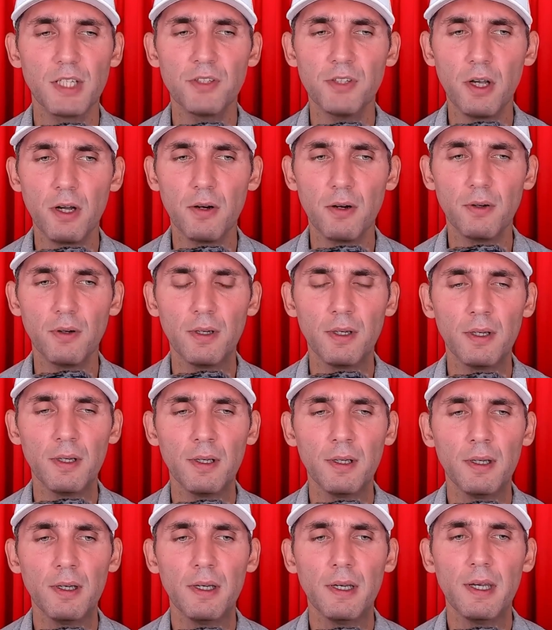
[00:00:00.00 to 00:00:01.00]
So,
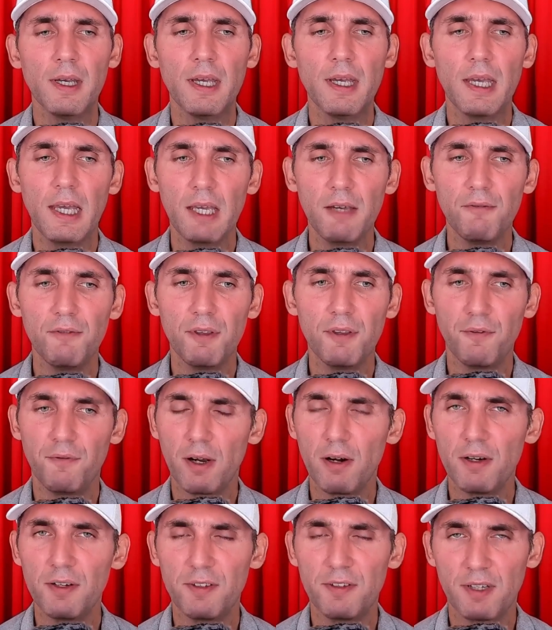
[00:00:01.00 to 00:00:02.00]
if the
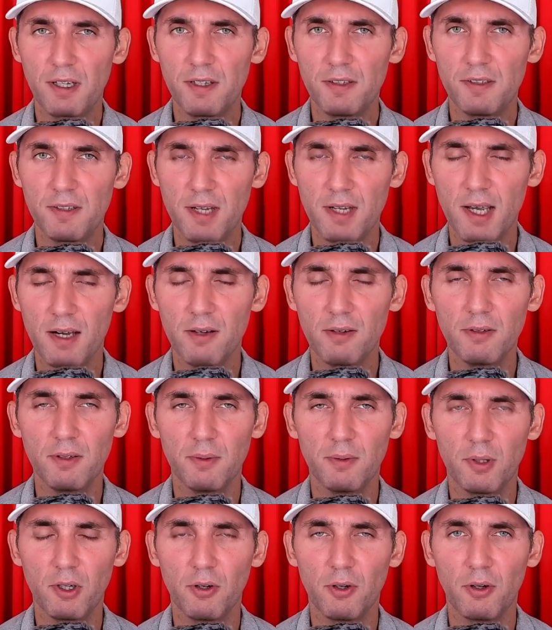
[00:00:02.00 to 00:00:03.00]
Pharisees,
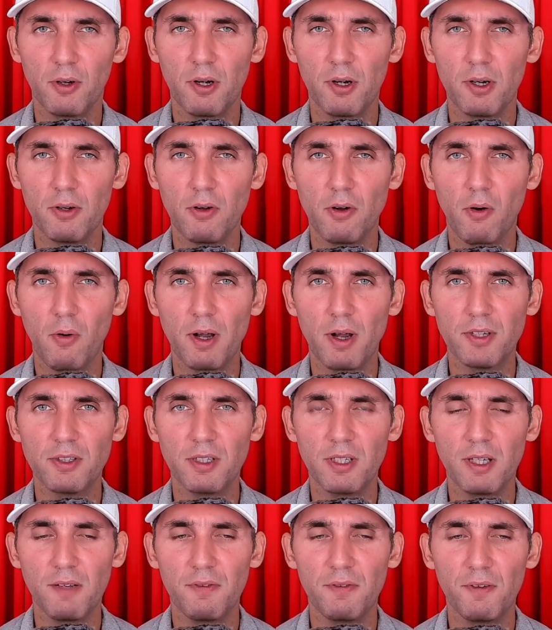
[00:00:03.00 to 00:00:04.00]
now, critical
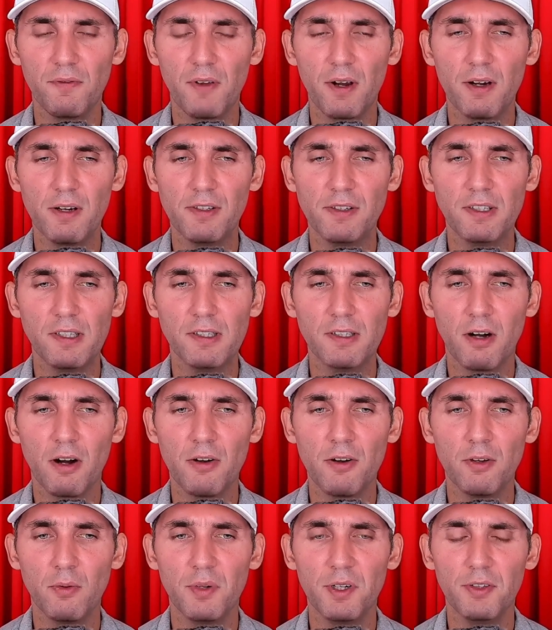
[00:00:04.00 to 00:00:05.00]
question, if the Pharisees
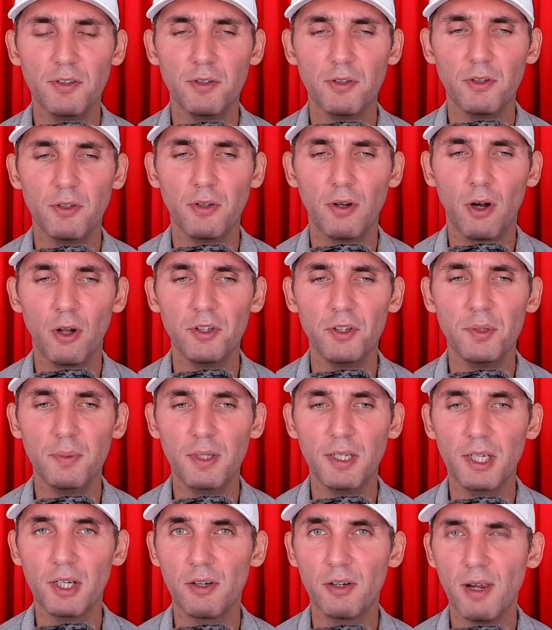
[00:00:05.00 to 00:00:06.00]
are the ones who
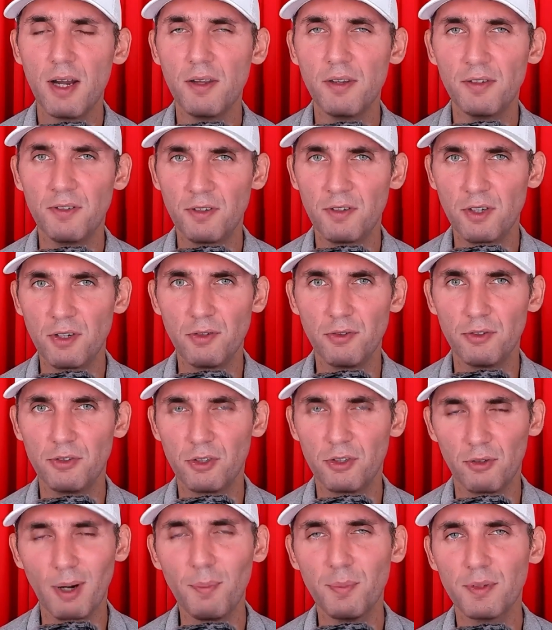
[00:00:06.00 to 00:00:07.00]
ultimately created this new
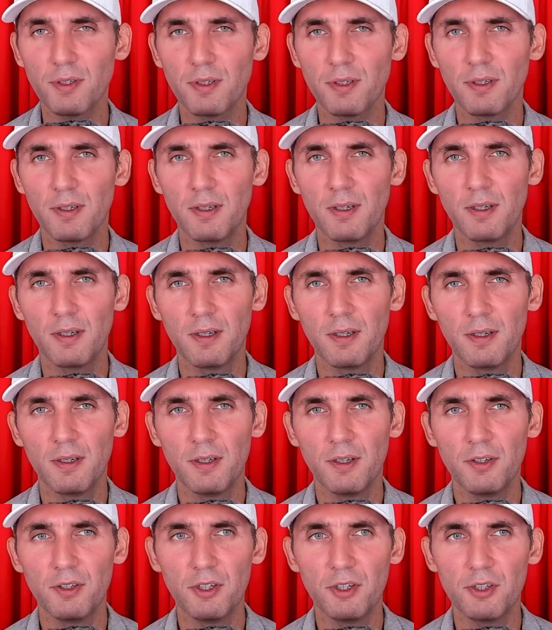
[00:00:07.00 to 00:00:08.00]
script
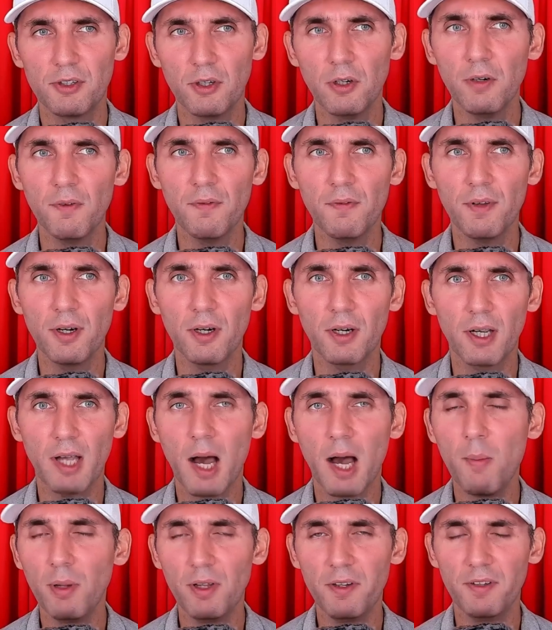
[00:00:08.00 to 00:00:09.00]
to serve their
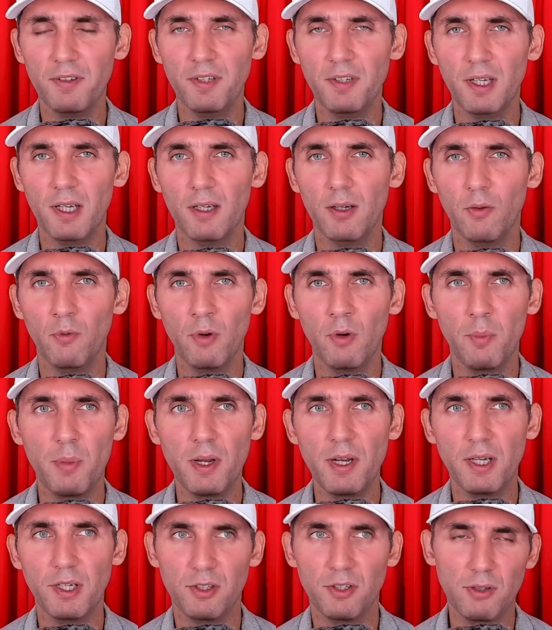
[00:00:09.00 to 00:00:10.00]
kabbalistic,
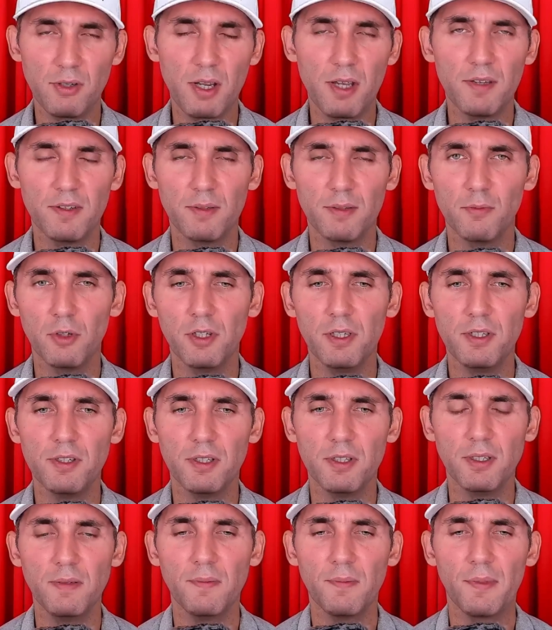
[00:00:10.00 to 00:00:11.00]
rabbinic Judaism
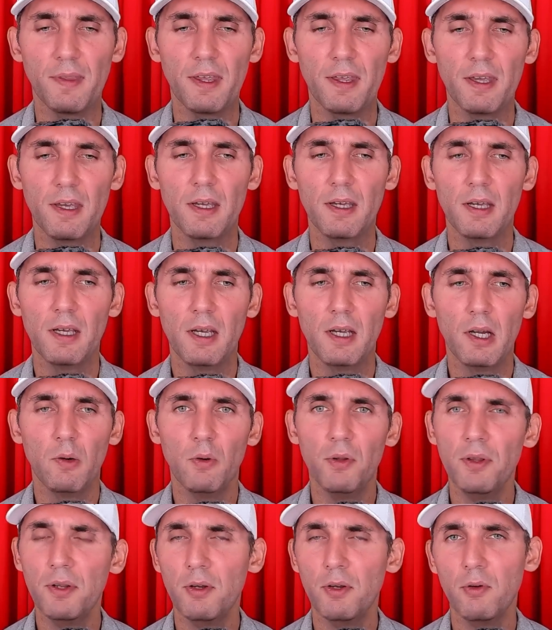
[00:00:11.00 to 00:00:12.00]
religion,
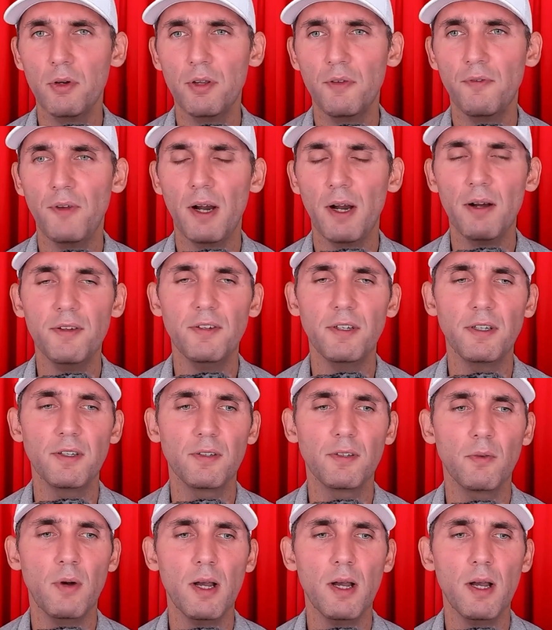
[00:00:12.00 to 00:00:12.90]
well, then who are the Pharisees?